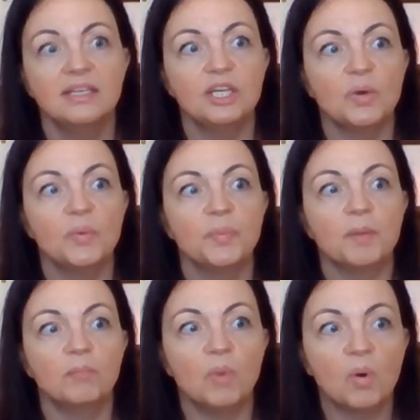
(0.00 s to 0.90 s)
you know, the
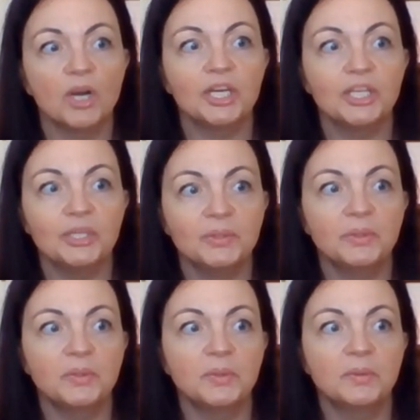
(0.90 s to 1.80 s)
more
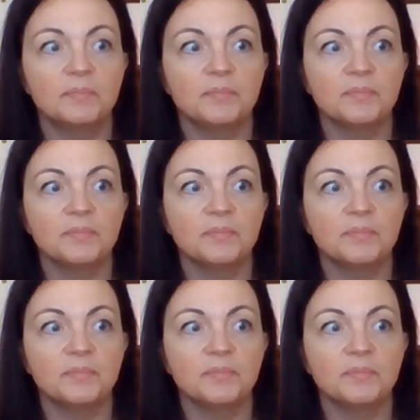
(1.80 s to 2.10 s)
you,